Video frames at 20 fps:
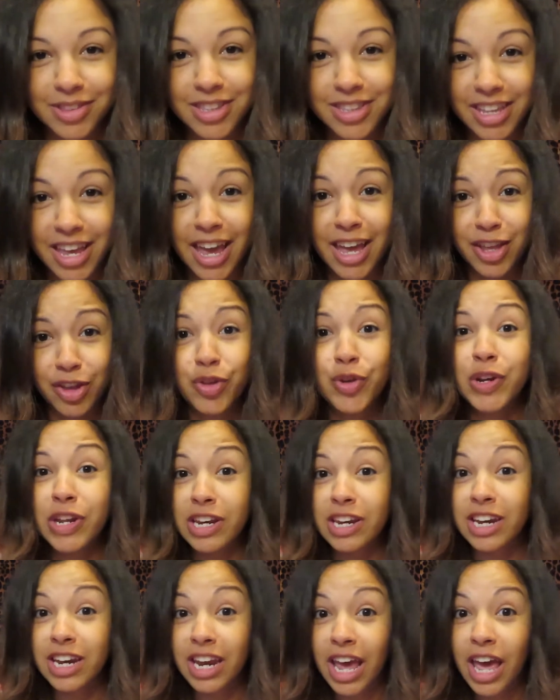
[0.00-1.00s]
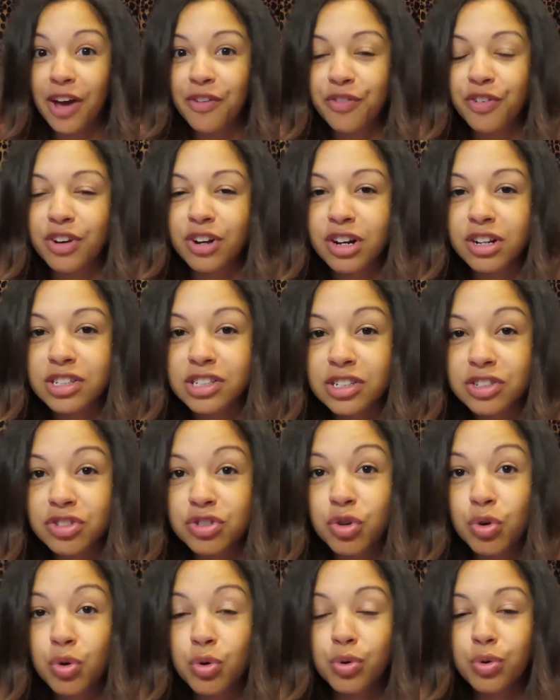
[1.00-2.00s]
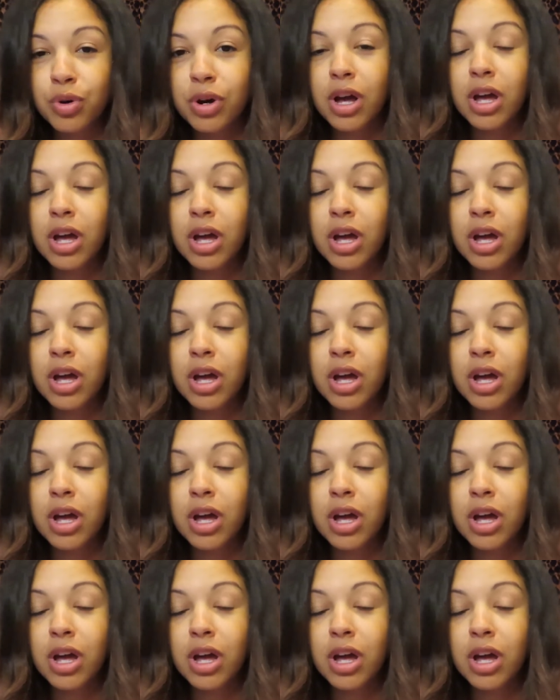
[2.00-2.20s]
that you needed to have for nursing school